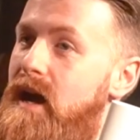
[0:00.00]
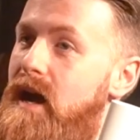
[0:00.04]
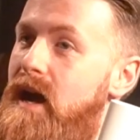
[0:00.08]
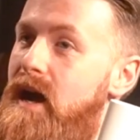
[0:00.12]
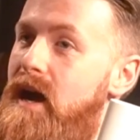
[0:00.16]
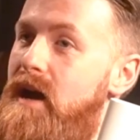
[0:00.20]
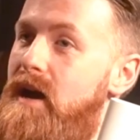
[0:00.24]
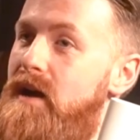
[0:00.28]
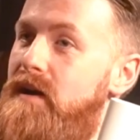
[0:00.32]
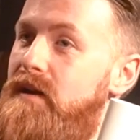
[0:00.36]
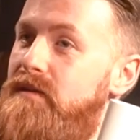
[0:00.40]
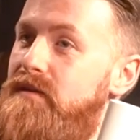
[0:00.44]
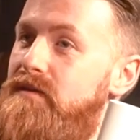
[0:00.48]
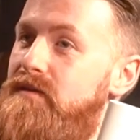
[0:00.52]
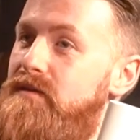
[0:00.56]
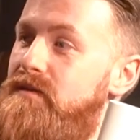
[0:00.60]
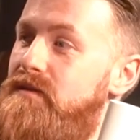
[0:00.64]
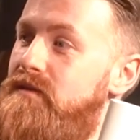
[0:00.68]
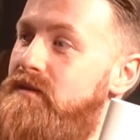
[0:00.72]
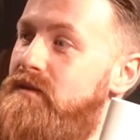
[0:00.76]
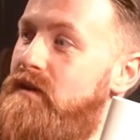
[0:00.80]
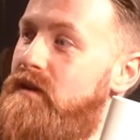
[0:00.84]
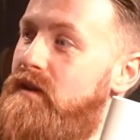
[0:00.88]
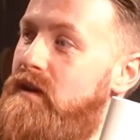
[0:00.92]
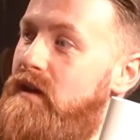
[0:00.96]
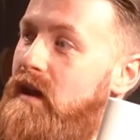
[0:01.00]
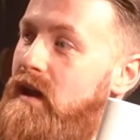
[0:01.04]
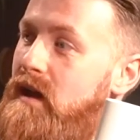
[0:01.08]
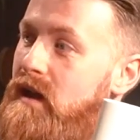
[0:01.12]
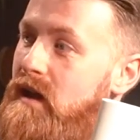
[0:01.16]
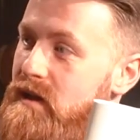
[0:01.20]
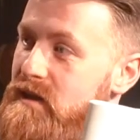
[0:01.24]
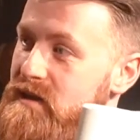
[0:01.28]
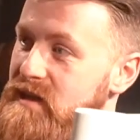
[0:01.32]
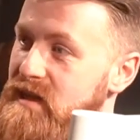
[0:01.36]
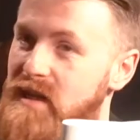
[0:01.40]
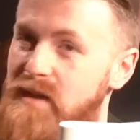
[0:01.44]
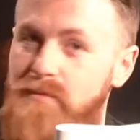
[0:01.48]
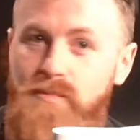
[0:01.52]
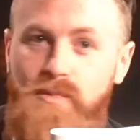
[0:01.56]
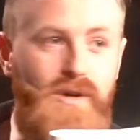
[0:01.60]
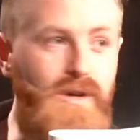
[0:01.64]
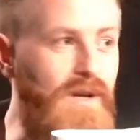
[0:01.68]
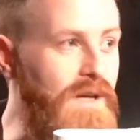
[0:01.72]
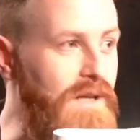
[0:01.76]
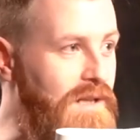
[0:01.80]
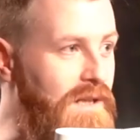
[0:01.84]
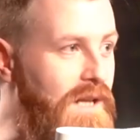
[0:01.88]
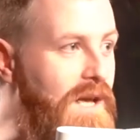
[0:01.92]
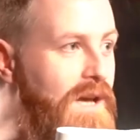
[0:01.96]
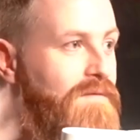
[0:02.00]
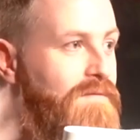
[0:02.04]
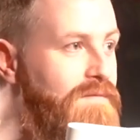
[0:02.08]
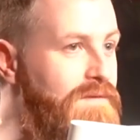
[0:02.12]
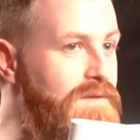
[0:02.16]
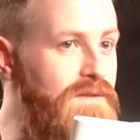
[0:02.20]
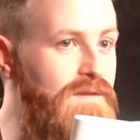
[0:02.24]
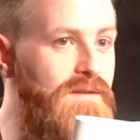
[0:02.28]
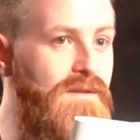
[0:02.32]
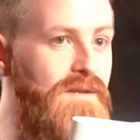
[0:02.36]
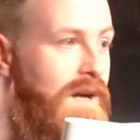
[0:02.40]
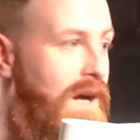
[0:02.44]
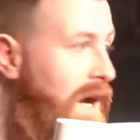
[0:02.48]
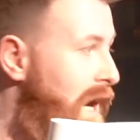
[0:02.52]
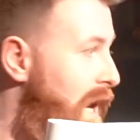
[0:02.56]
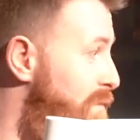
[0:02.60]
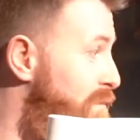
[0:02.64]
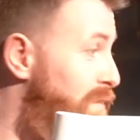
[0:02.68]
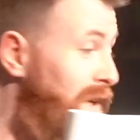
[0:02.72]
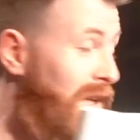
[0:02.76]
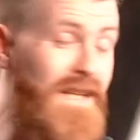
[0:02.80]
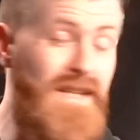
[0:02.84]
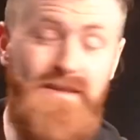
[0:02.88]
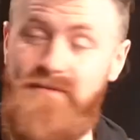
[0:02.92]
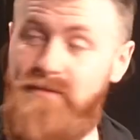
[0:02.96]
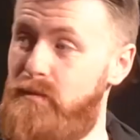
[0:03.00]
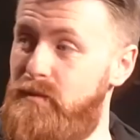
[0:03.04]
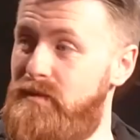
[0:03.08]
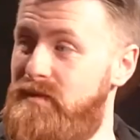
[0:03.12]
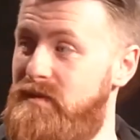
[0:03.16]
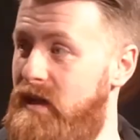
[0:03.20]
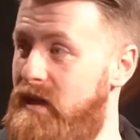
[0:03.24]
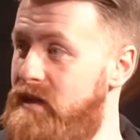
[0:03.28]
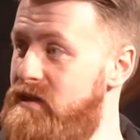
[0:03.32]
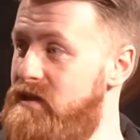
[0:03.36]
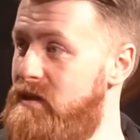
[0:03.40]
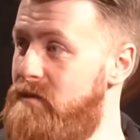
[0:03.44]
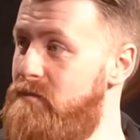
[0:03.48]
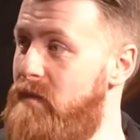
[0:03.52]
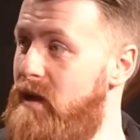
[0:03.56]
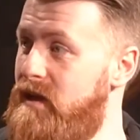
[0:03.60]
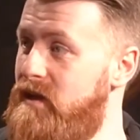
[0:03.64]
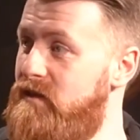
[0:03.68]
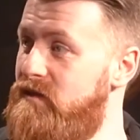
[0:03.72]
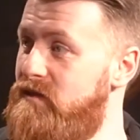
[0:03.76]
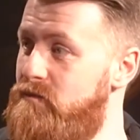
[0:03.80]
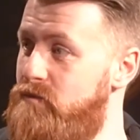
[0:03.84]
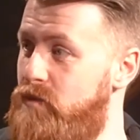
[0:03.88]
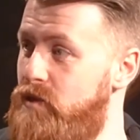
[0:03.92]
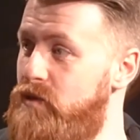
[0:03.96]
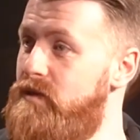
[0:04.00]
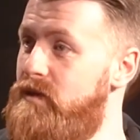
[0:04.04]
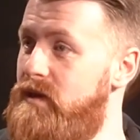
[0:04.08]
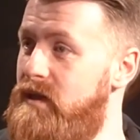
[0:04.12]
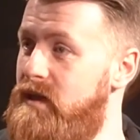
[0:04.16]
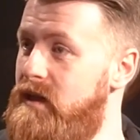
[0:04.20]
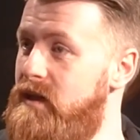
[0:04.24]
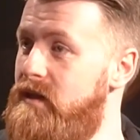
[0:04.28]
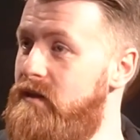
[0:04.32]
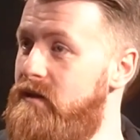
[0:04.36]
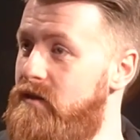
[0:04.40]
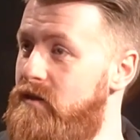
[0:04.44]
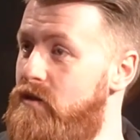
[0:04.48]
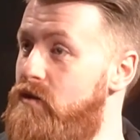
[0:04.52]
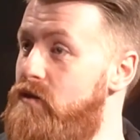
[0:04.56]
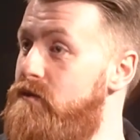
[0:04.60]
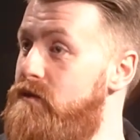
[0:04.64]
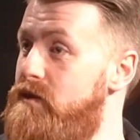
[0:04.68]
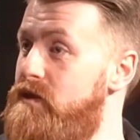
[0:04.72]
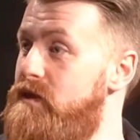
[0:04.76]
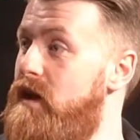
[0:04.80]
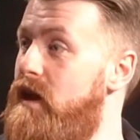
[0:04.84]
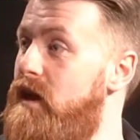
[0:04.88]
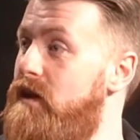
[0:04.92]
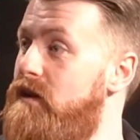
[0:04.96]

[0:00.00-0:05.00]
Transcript: And a, a neighbour had left, I believe it was actually Michael's book here, over to the